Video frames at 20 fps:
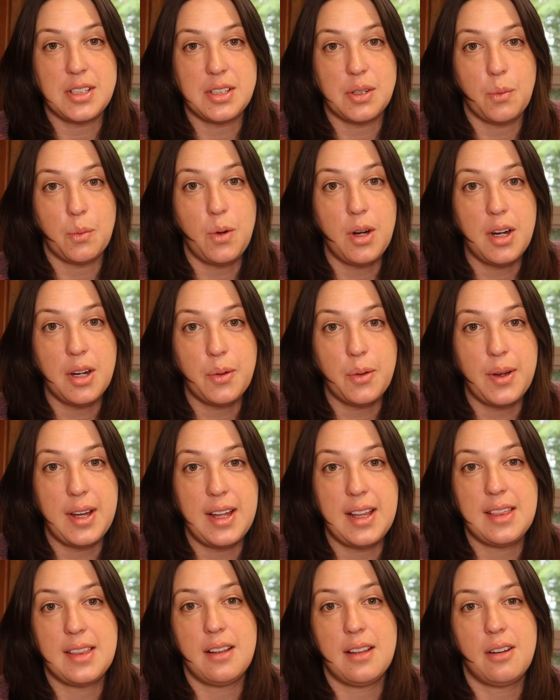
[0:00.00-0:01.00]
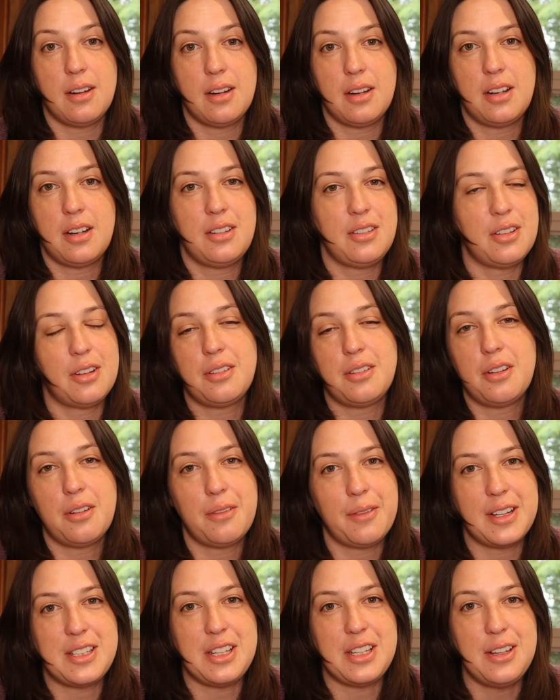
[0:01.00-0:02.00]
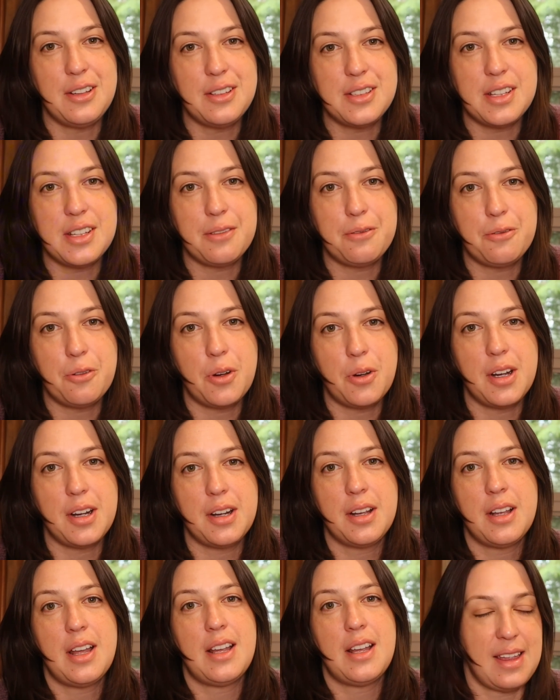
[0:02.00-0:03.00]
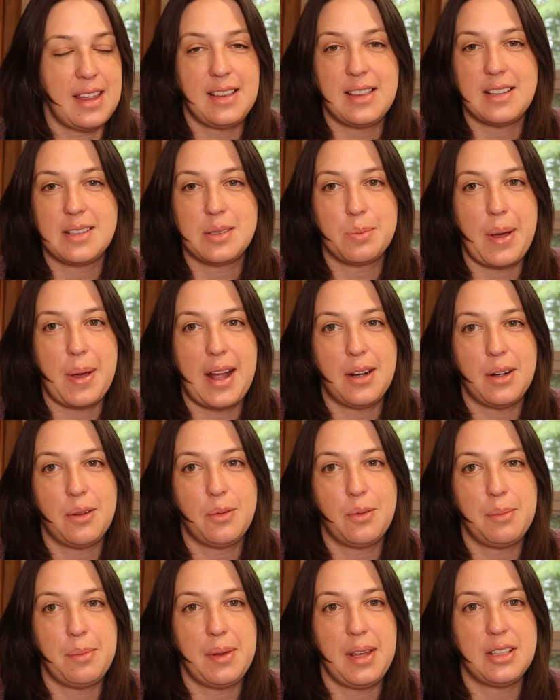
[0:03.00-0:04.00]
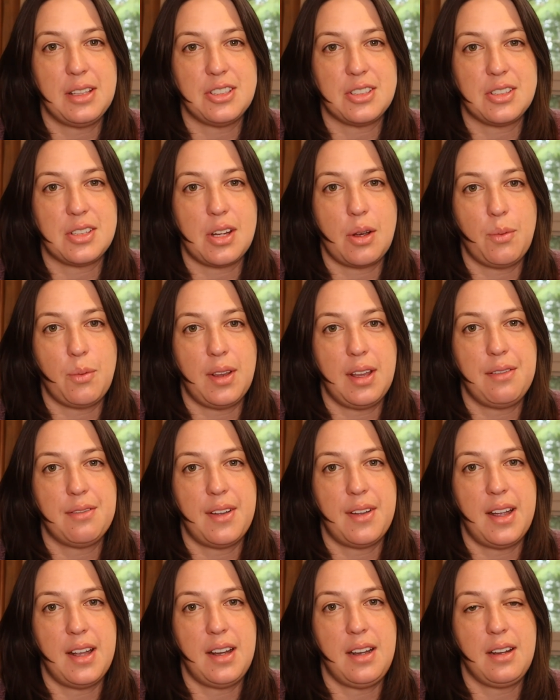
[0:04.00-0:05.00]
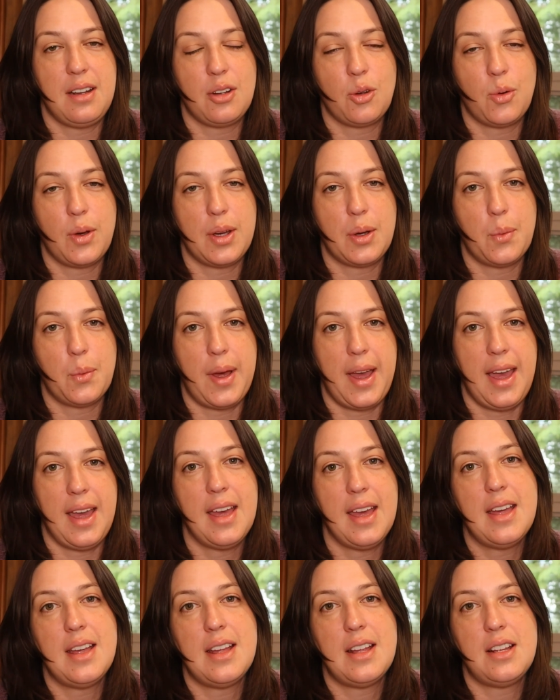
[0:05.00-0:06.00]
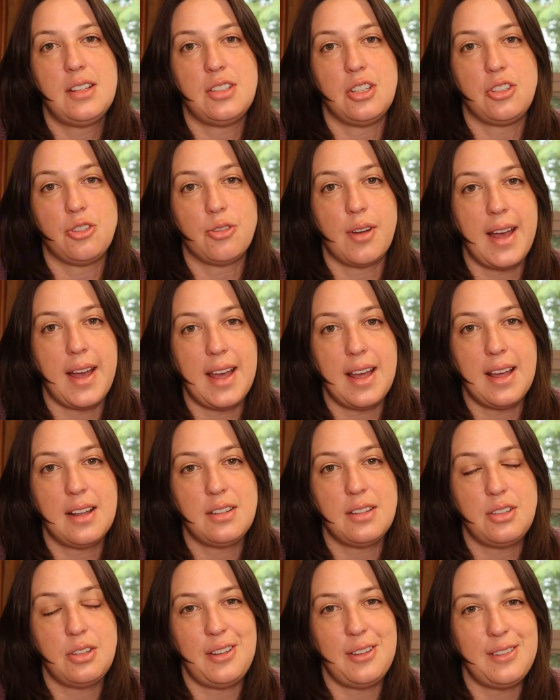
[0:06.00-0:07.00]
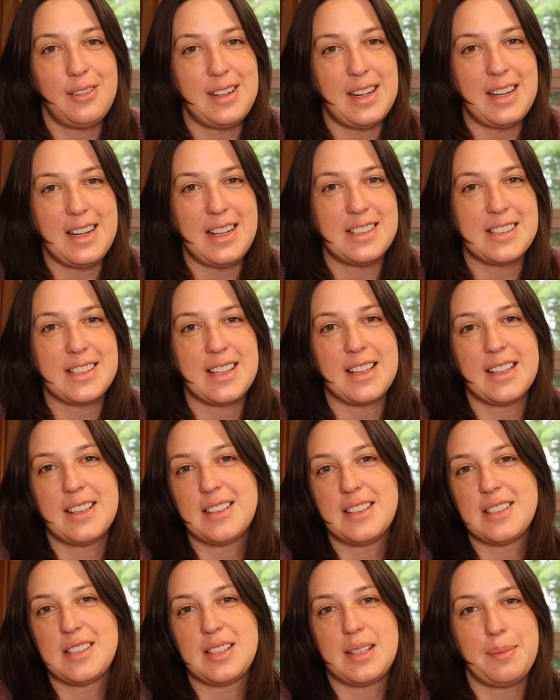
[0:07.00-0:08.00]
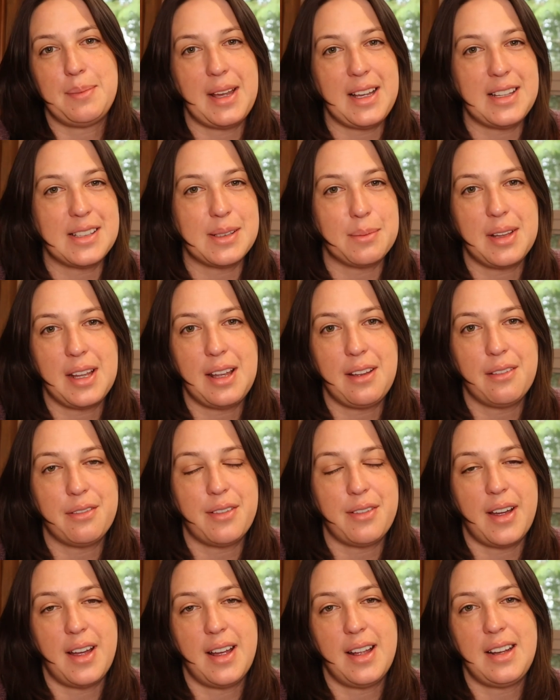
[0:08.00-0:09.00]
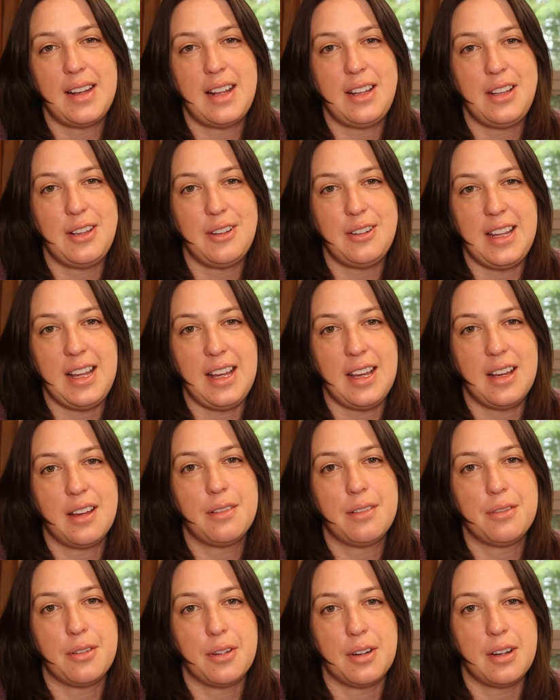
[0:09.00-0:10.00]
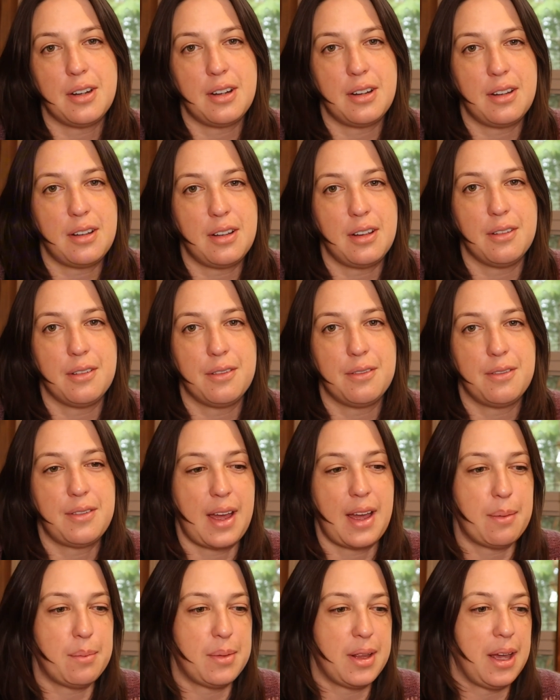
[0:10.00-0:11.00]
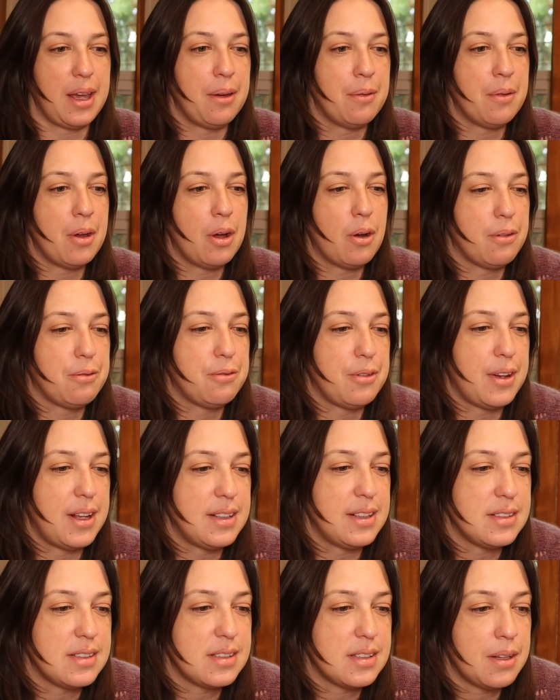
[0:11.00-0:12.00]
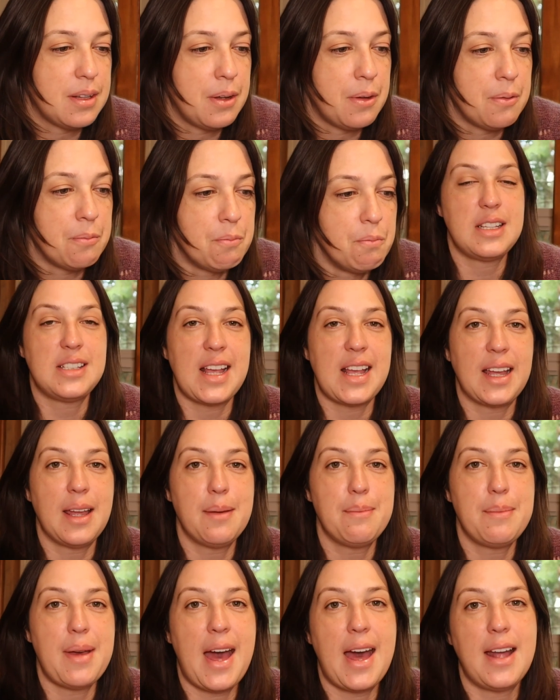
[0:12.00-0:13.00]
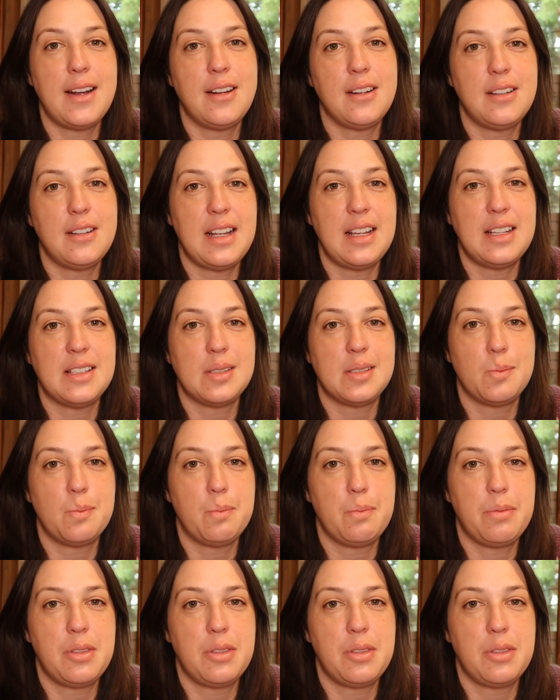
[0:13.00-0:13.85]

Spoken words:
to work with or don't know what to use it for. I think this pattern would be just a really fun, quick way to try new knitting skills, to make something fun and unique for your family or friends. The second pattern is